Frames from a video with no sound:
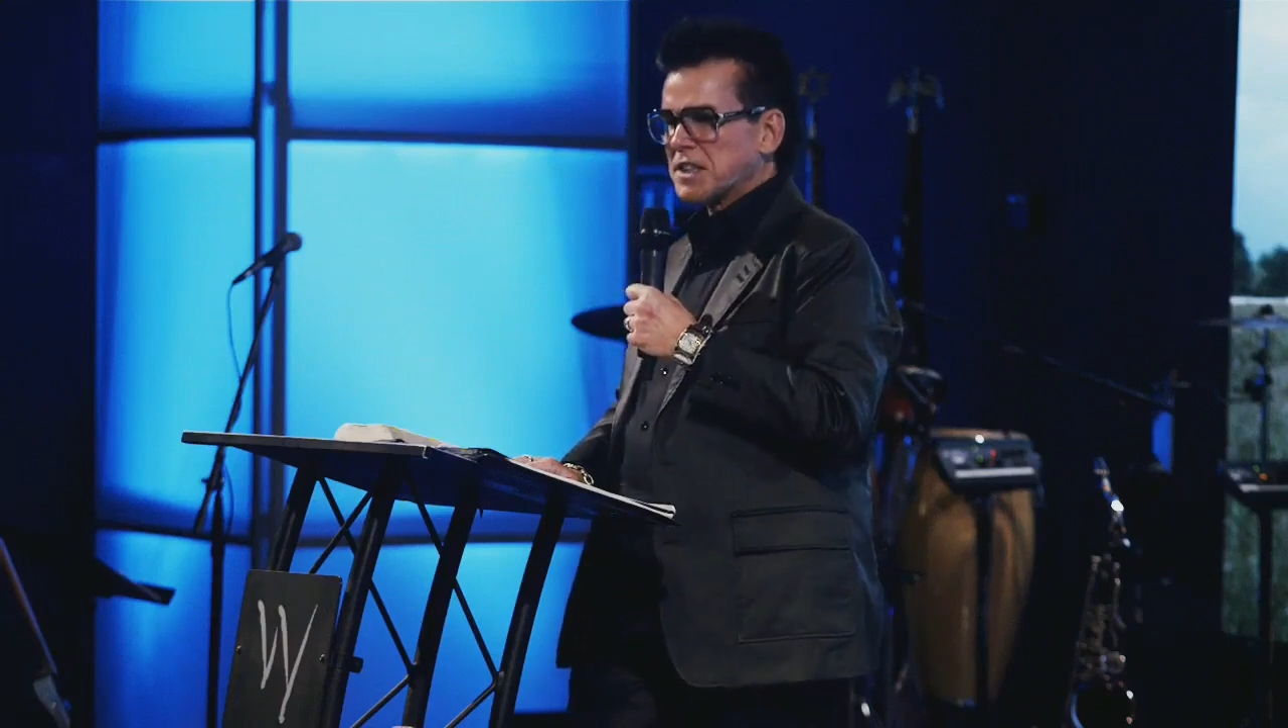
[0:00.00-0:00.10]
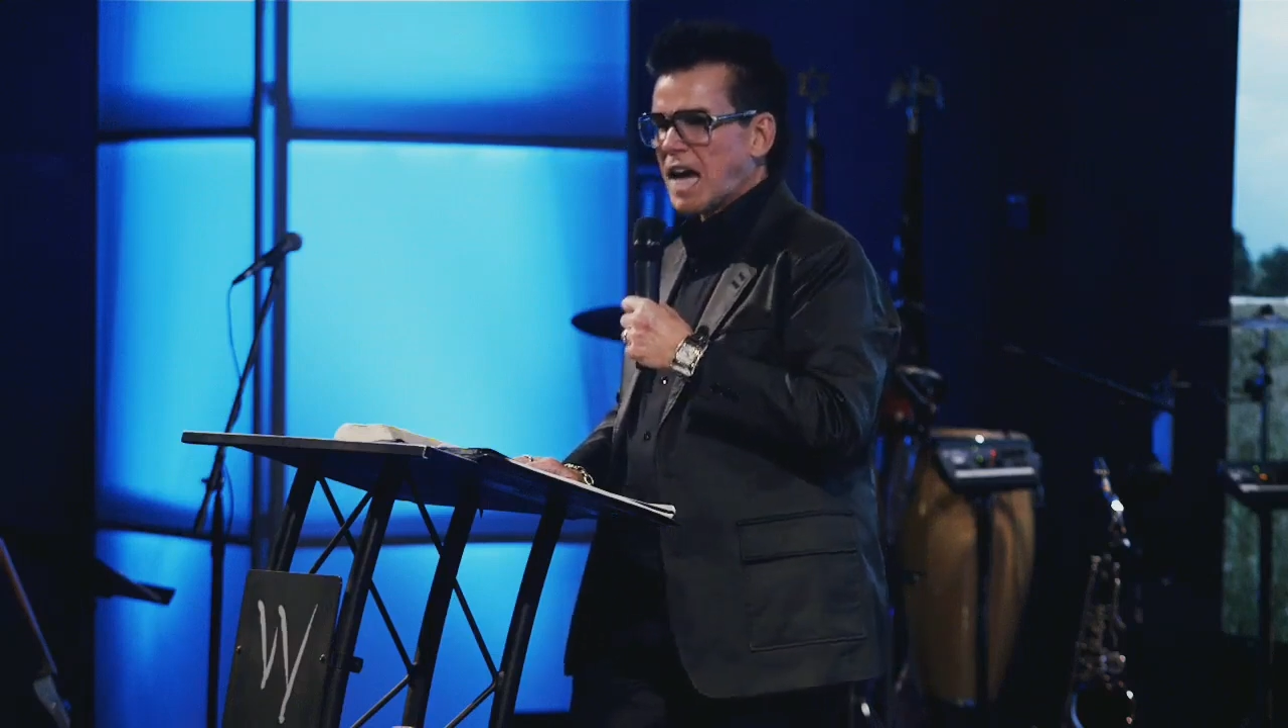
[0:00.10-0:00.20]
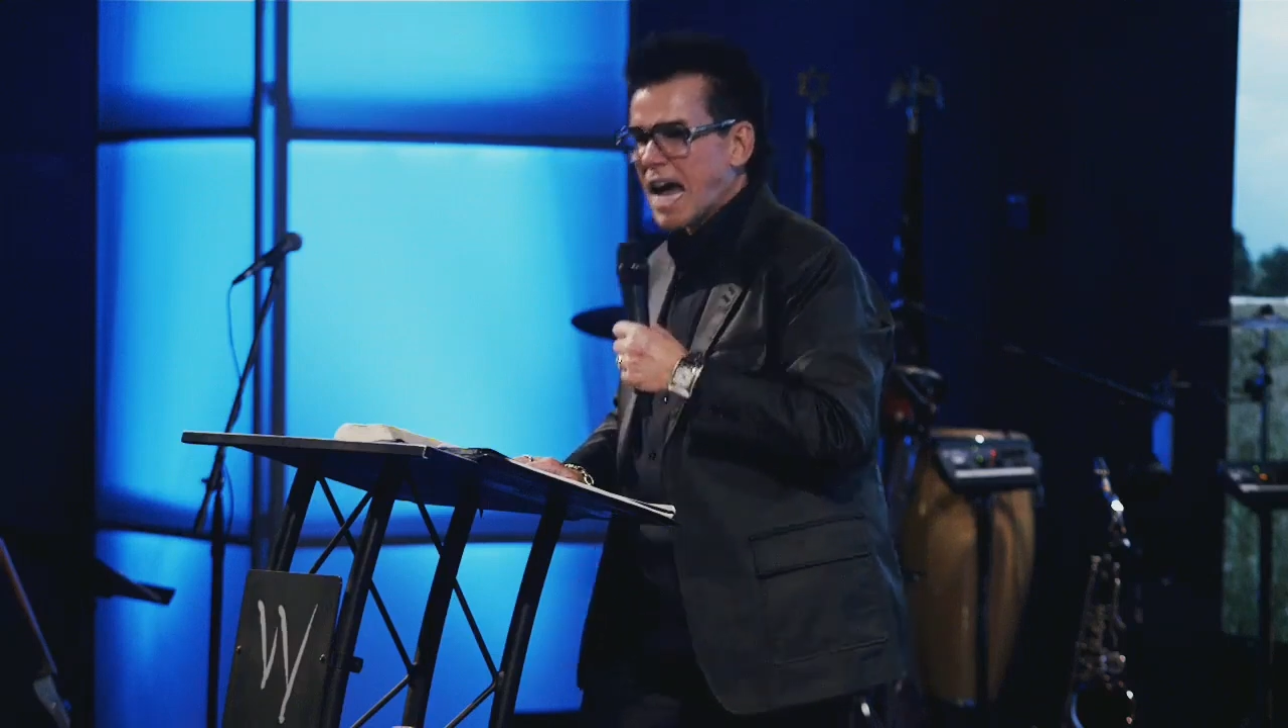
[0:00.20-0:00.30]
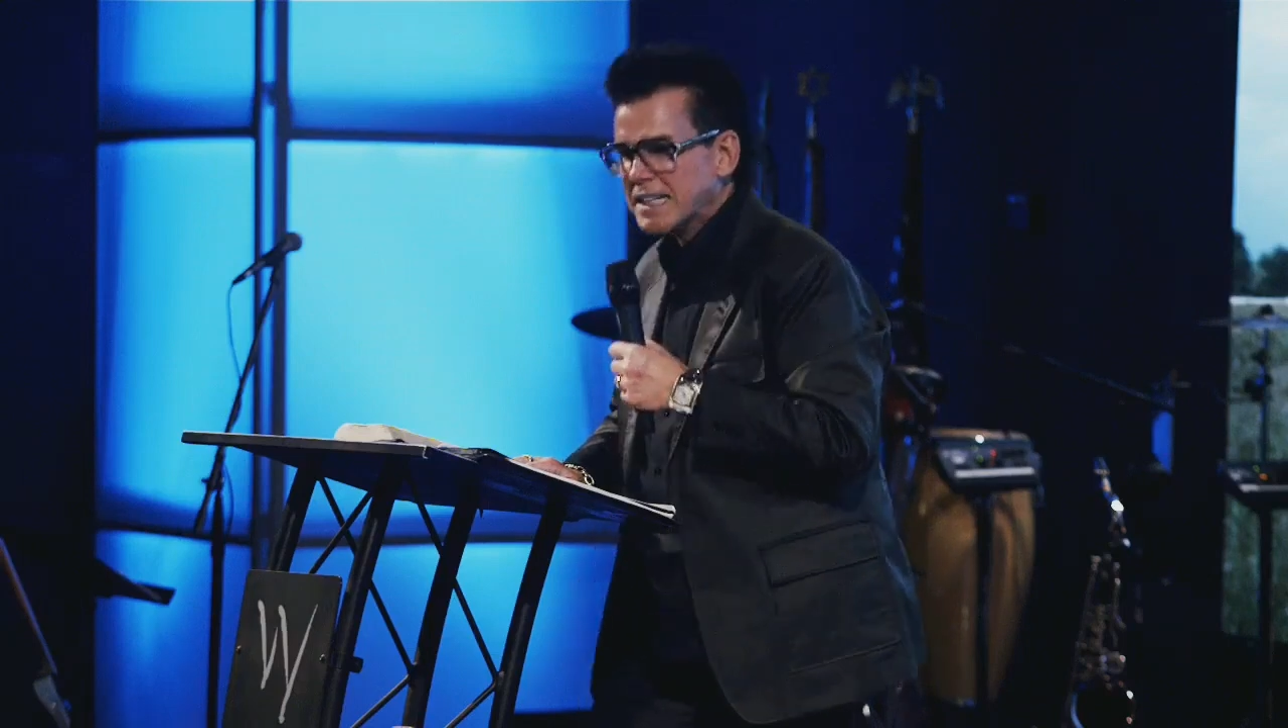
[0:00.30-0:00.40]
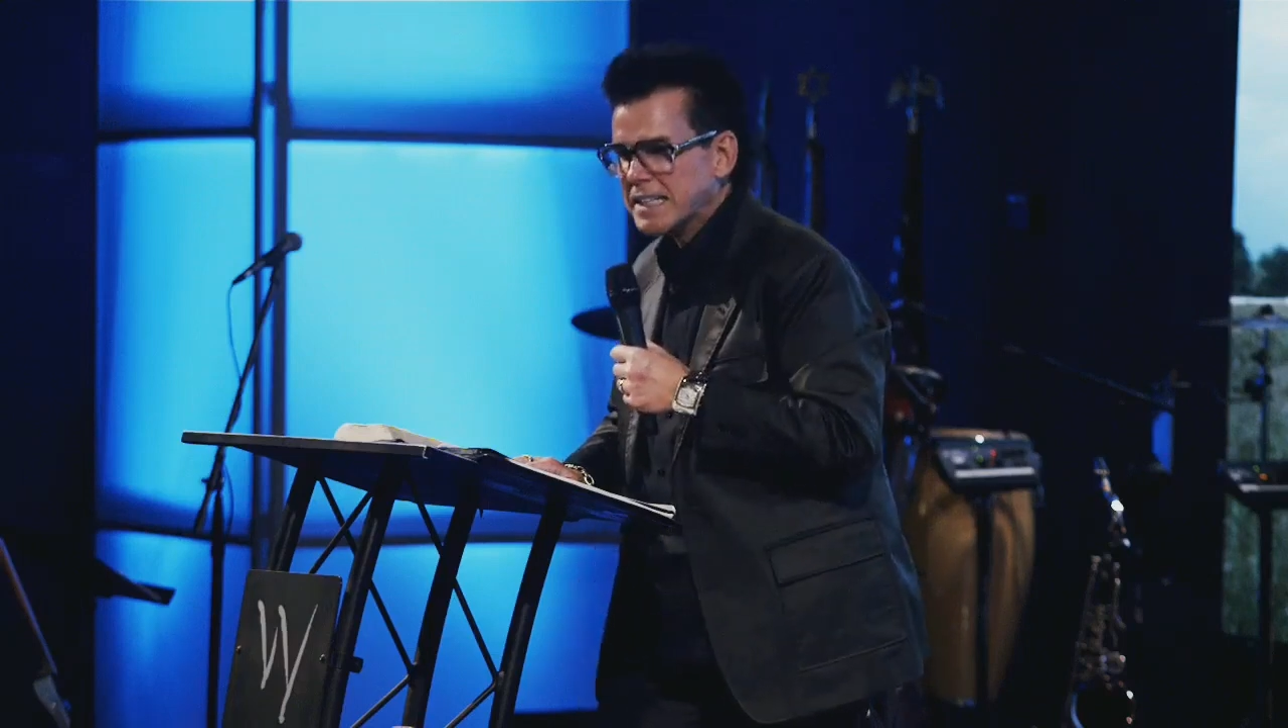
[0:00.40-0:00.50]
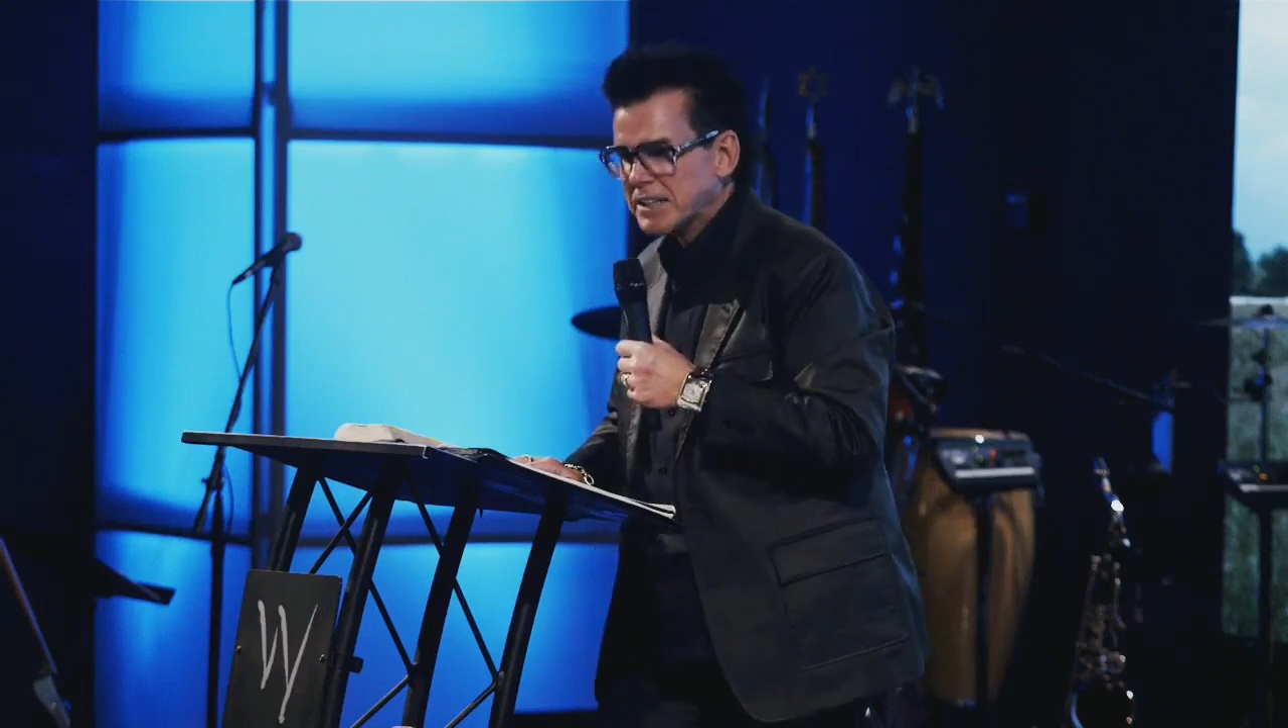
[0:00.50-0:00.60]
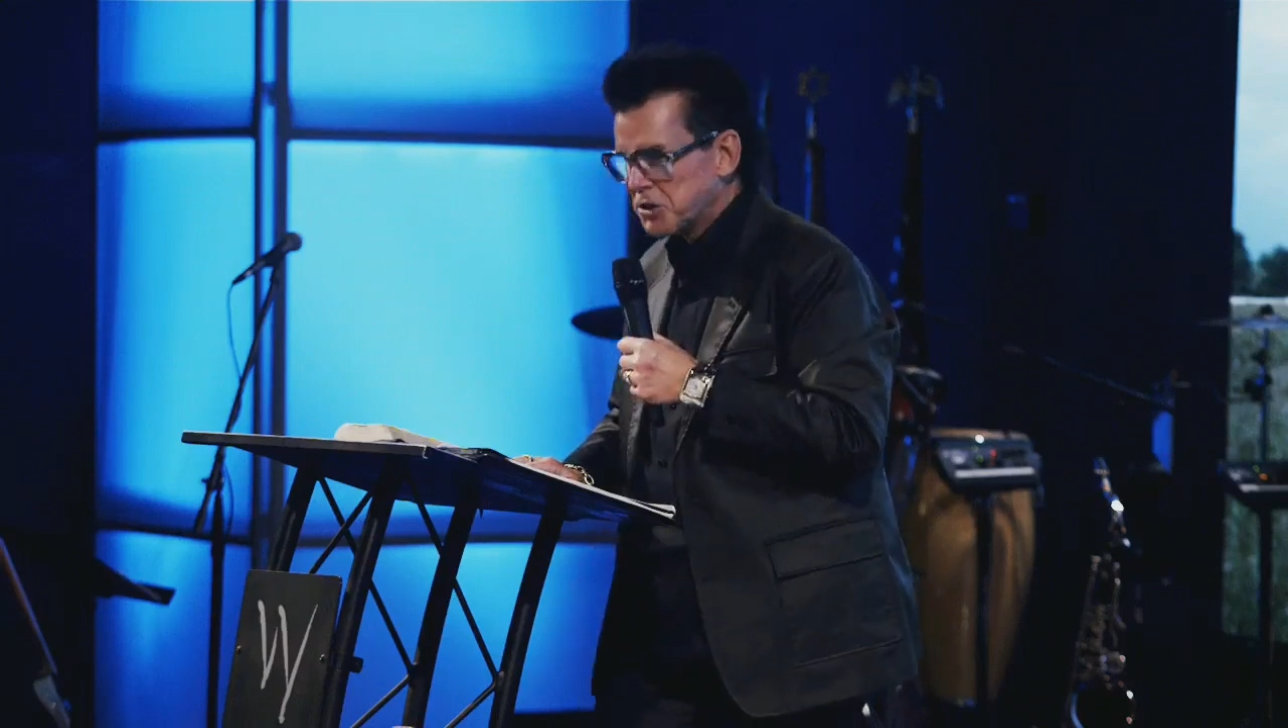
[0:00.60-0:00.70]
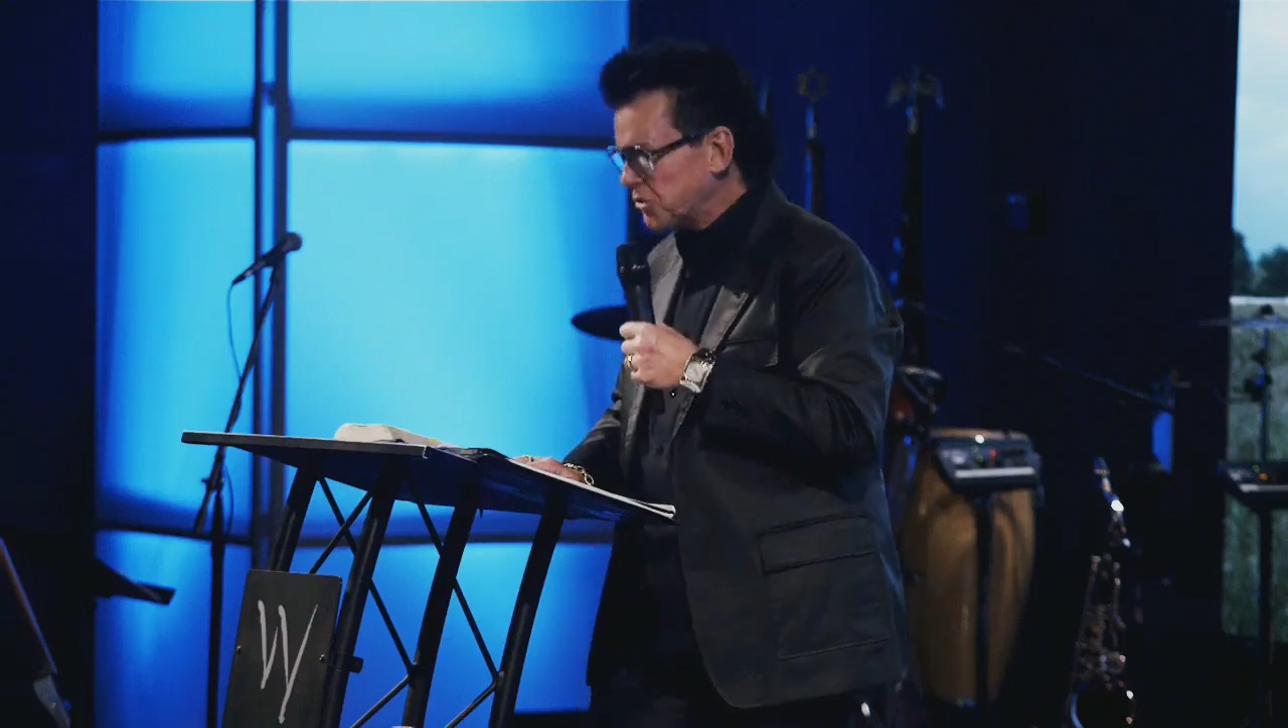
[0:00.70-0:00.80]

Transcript: as I did.